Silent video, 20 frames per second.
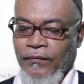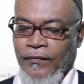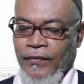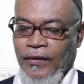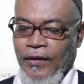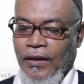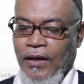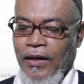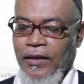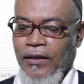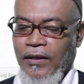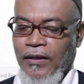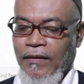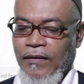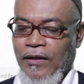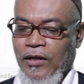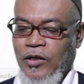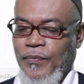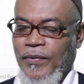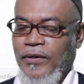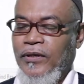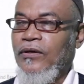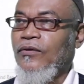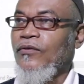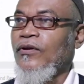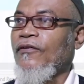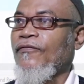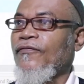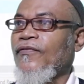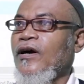and in that
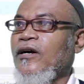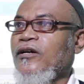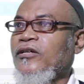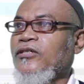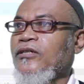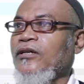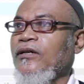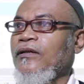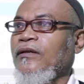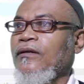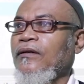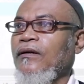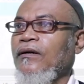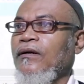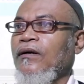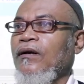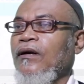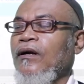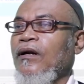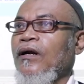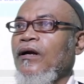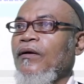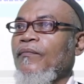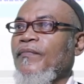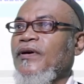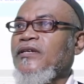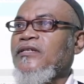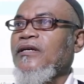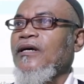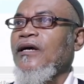particular function,
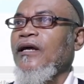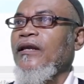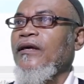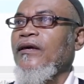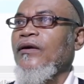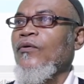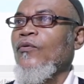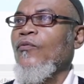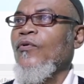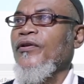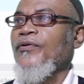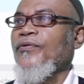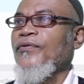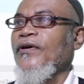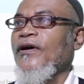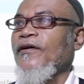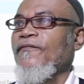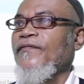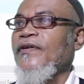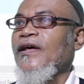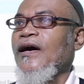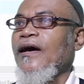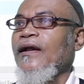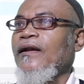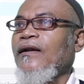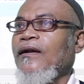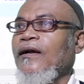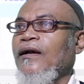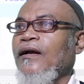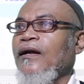basically what we have
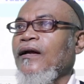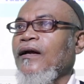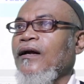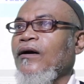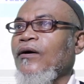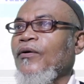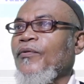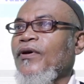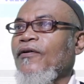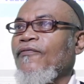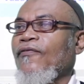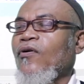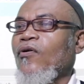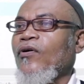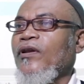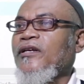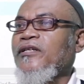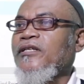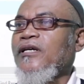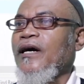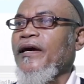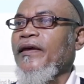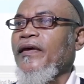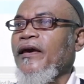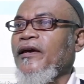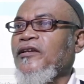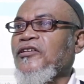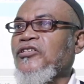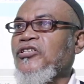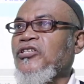done, we have called it
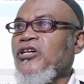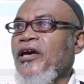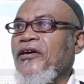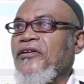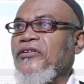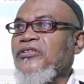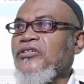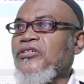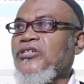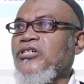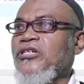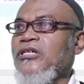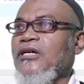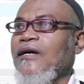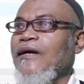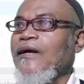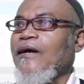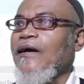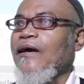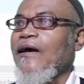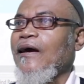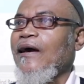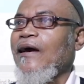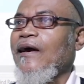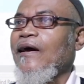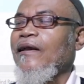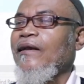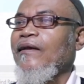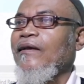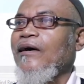again change,
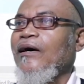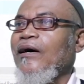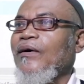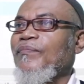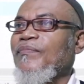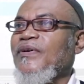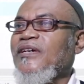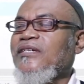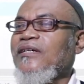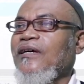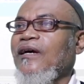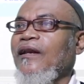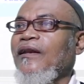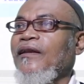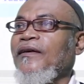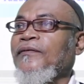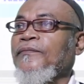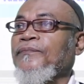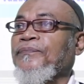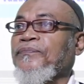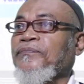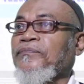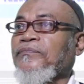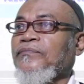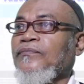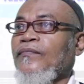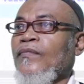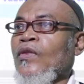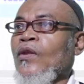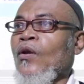and basically
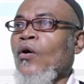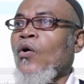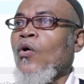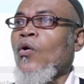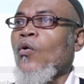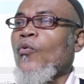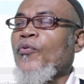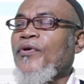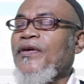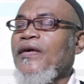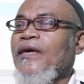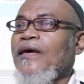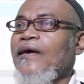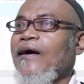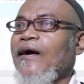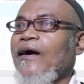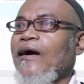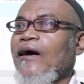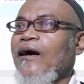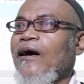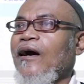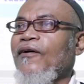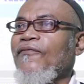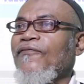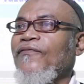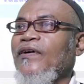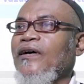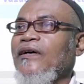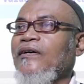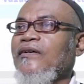we
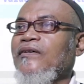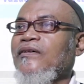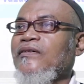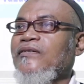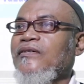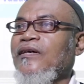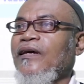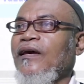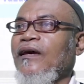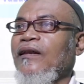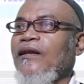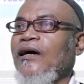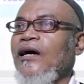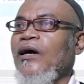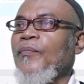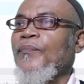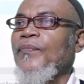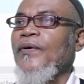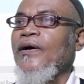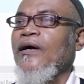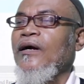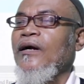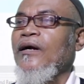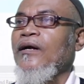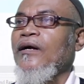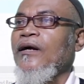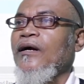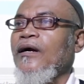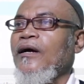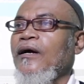have taken up
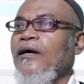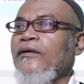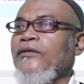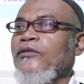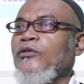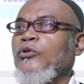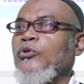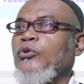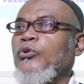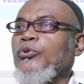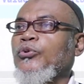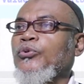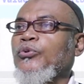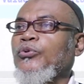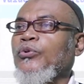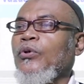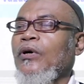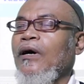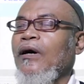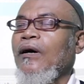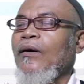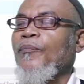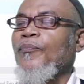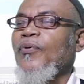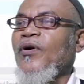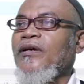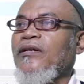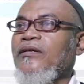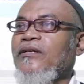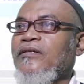two
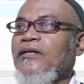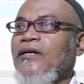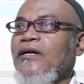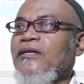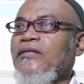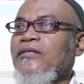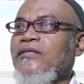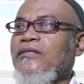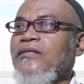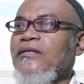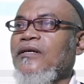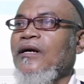pointers,